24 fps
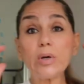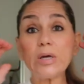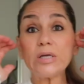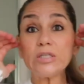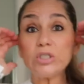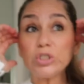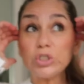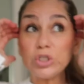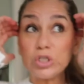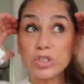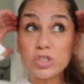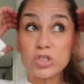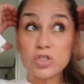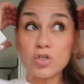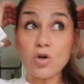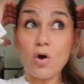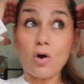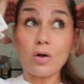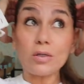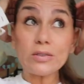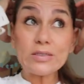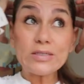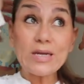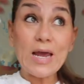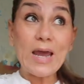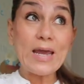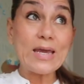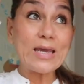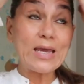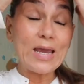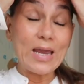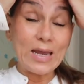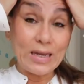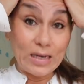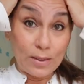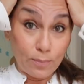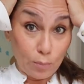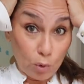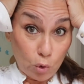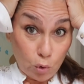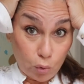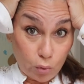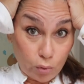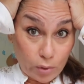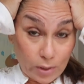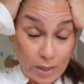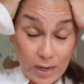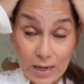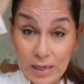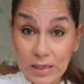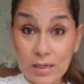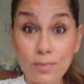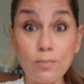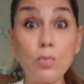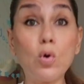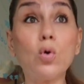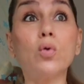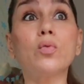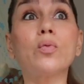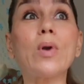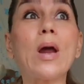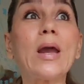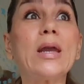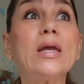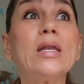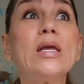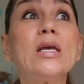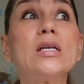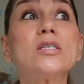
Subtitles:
can just not take any more rain.